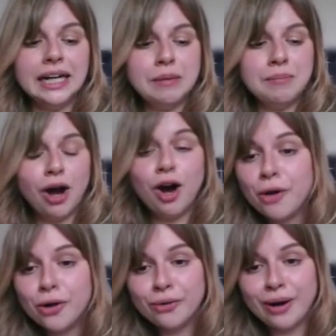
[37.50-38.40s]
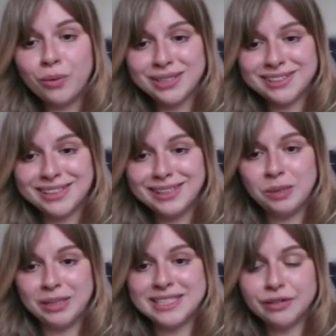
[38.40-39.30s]
Our programme works a
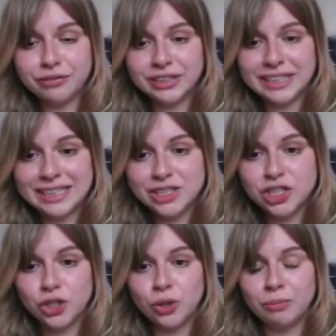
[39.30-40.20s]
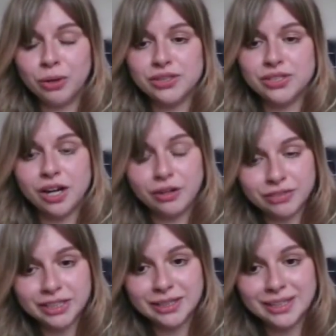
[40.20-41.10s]
little bit differently to most
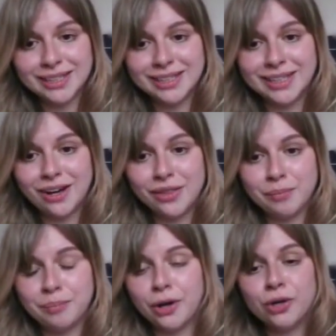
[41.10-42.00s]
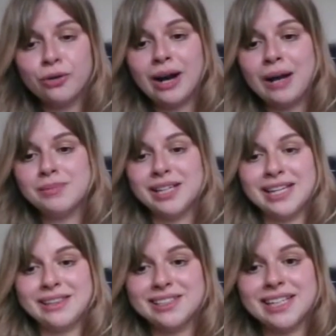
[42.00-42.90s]
other programmes
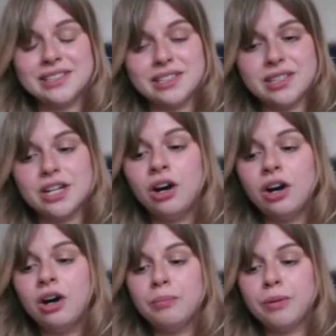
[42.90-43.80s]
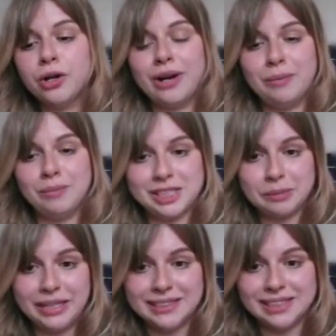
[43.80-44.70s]
in the sense that our programme is
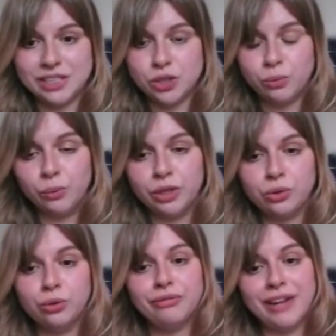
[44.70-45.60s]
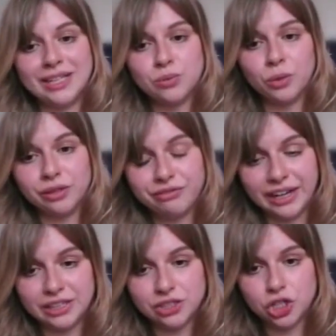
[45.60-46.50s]
split into what we call phase 1 and
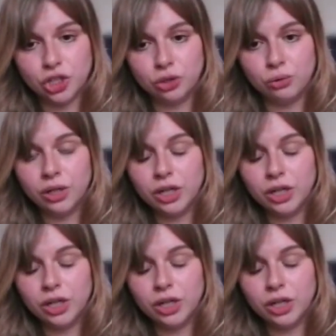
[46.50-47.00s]
phase 2.